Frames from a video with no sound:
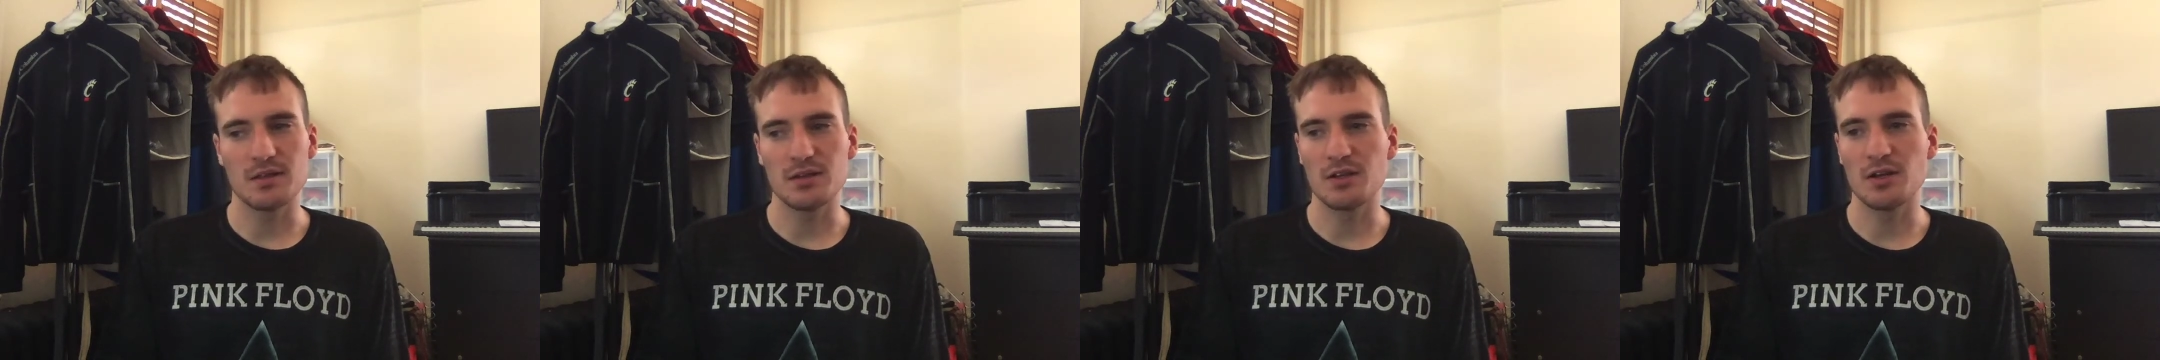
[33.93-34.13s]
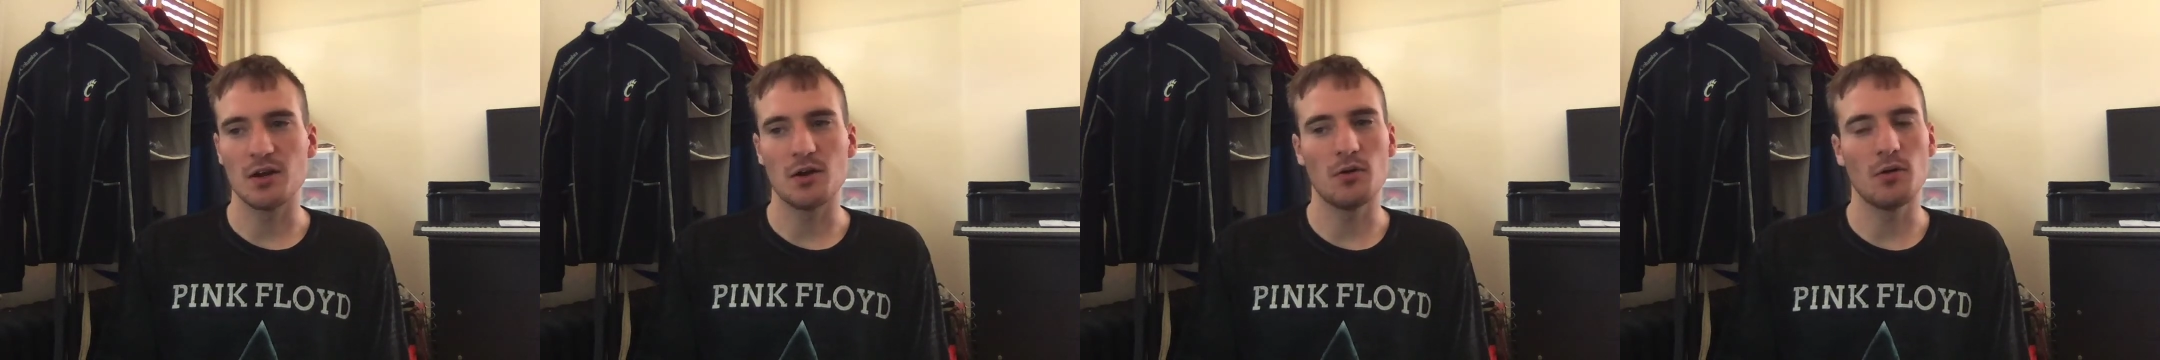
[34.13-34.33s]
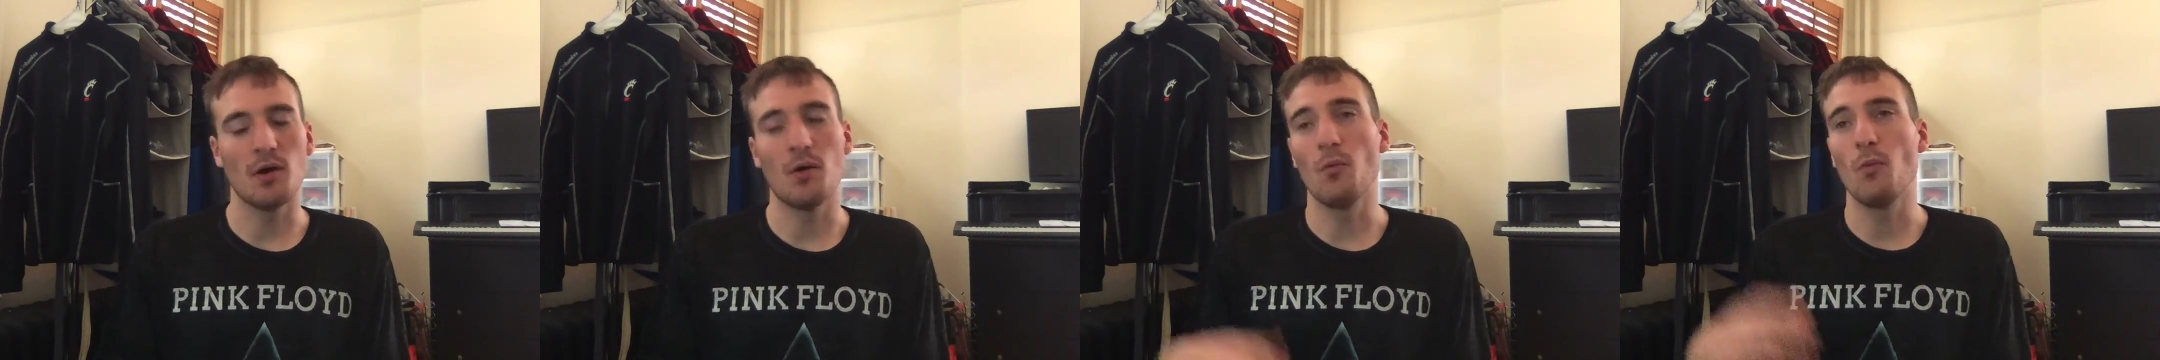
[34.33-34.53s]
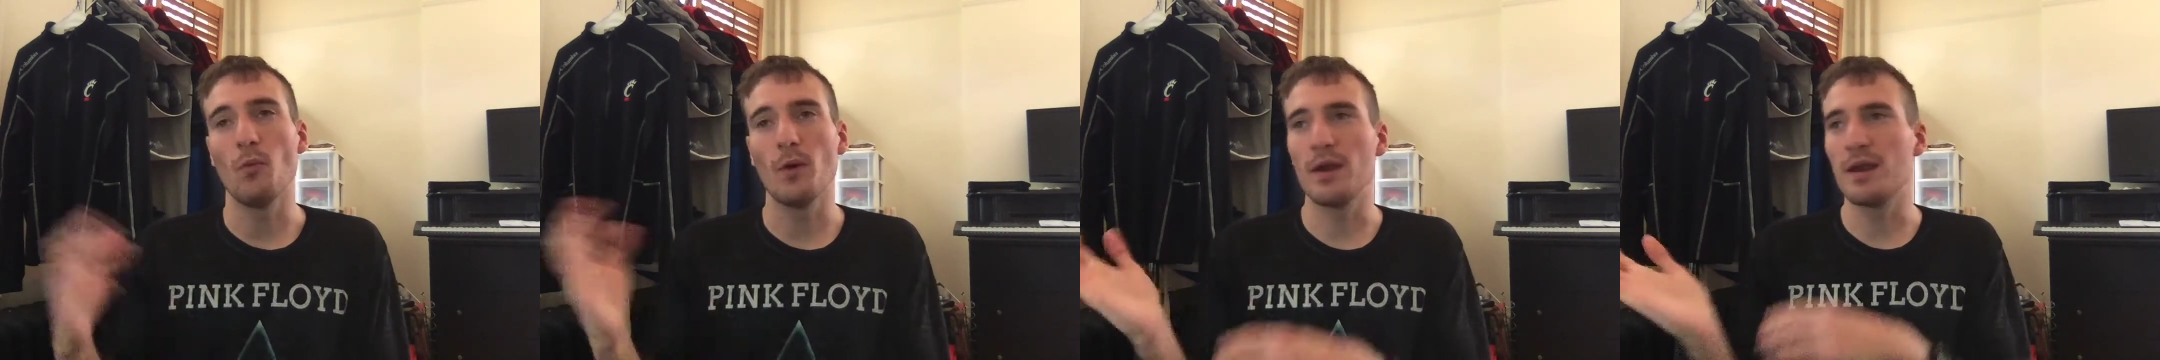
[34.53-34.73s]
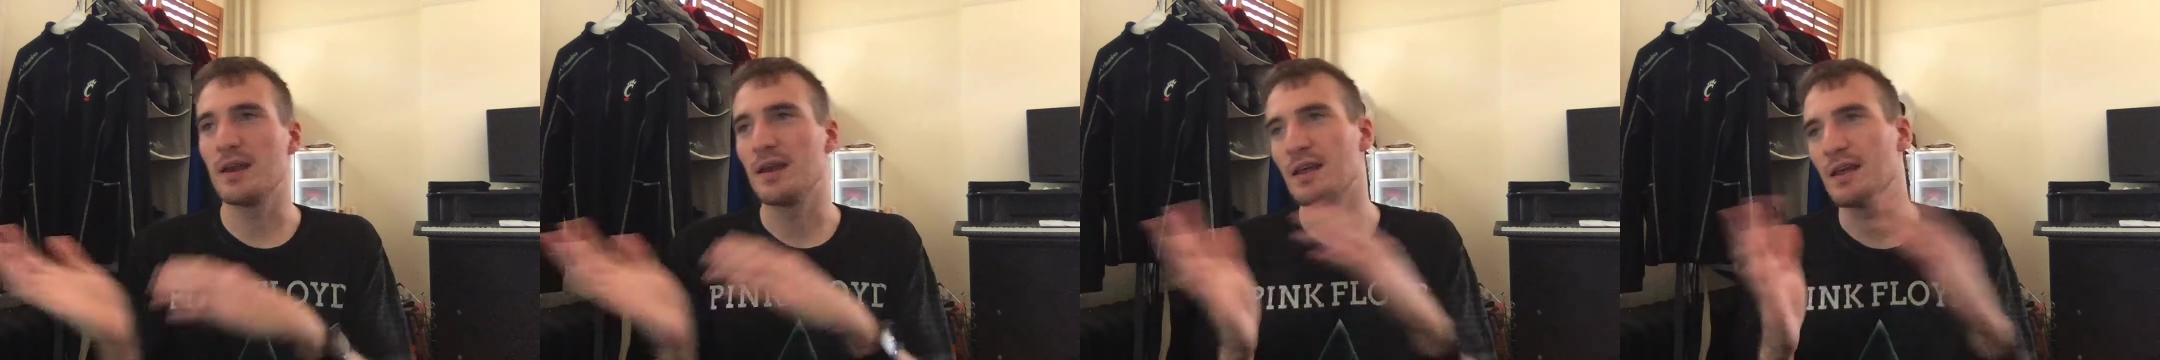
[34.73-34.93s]
a
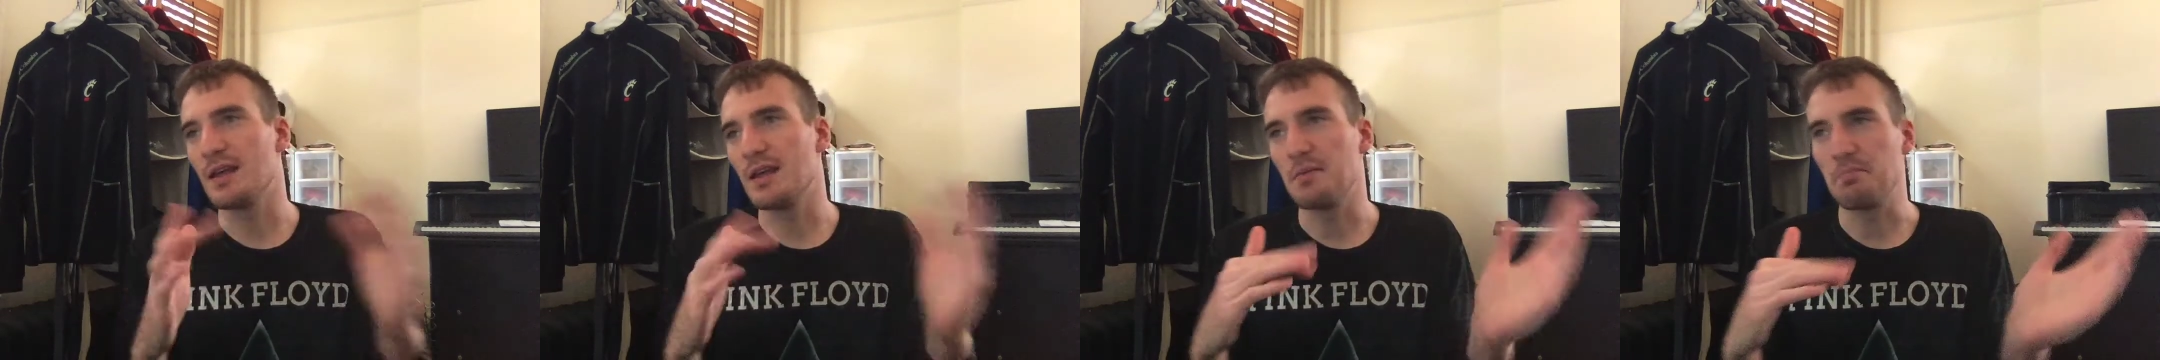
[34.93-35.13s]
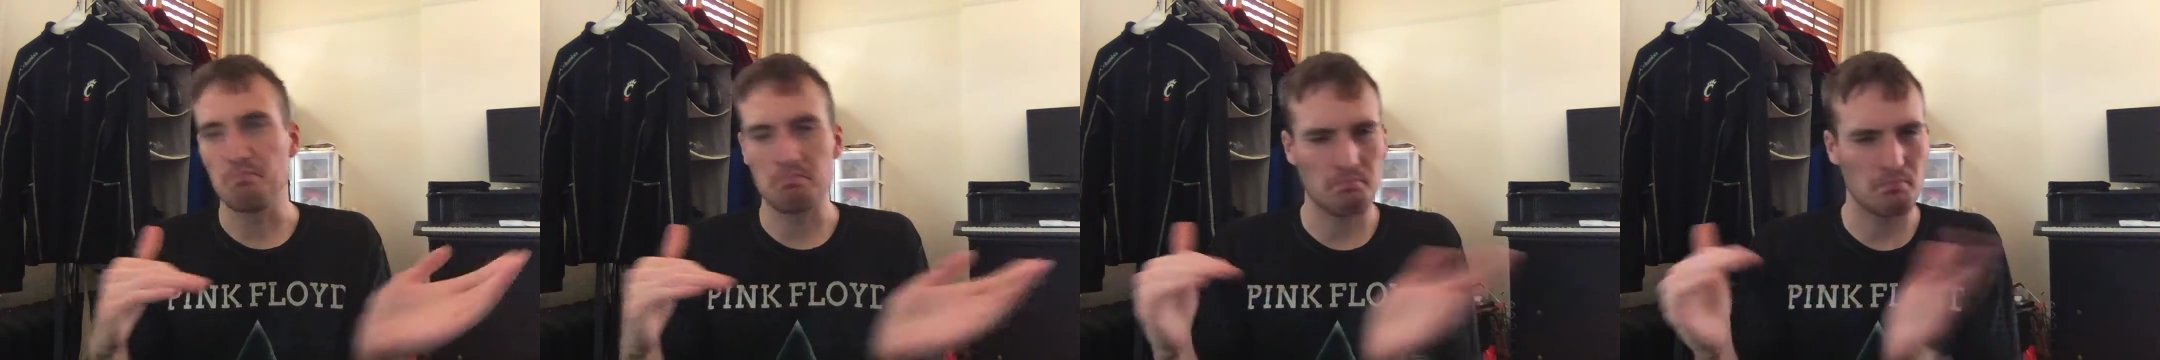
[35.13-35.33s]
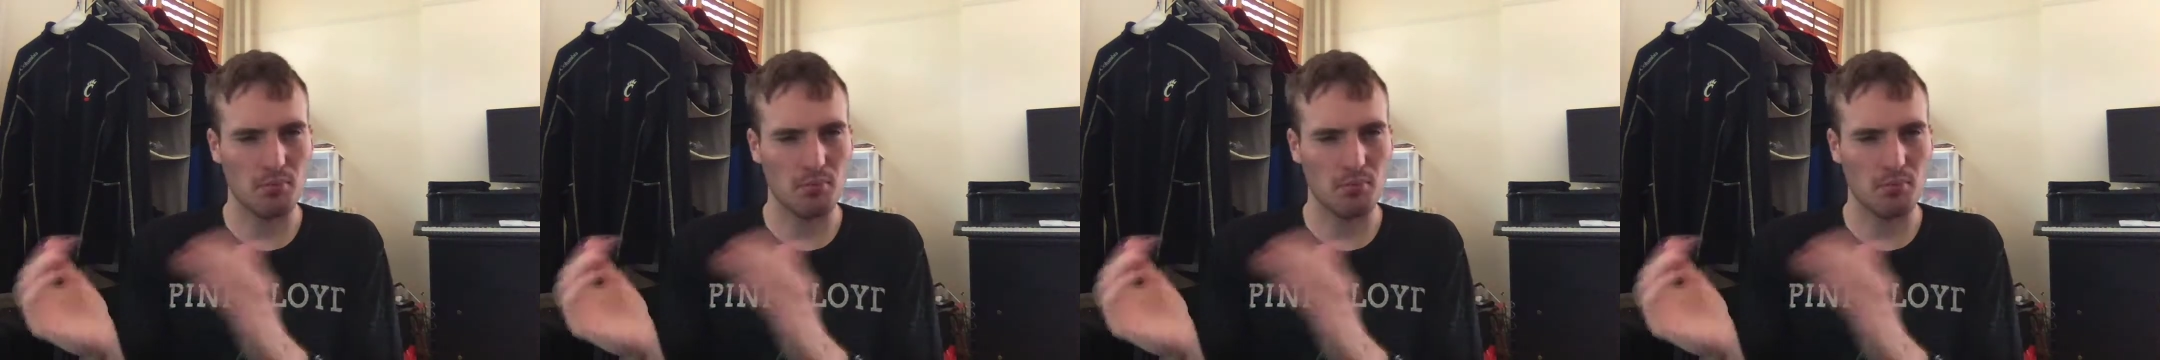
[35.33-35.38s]
windy